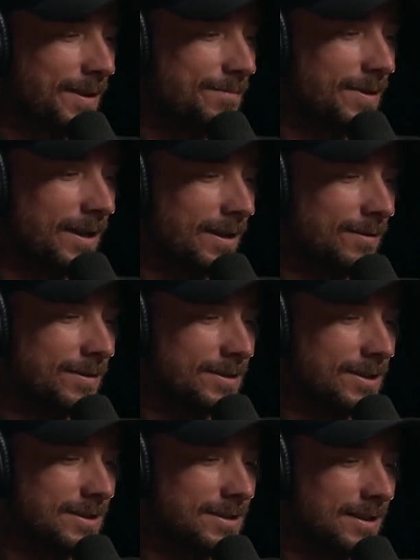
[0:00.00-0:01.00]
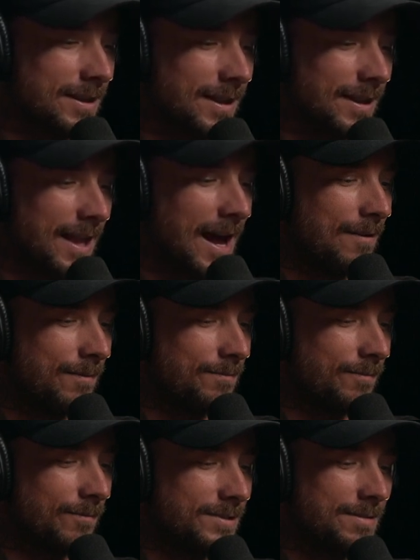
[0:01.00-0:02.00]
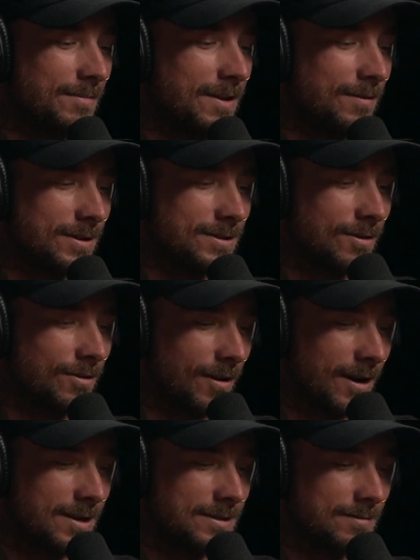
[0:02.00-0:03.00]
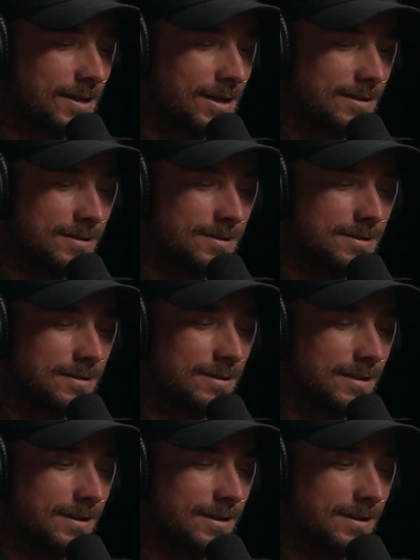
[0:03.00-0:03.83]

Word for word: Yep. But it was just that to me was so crazy because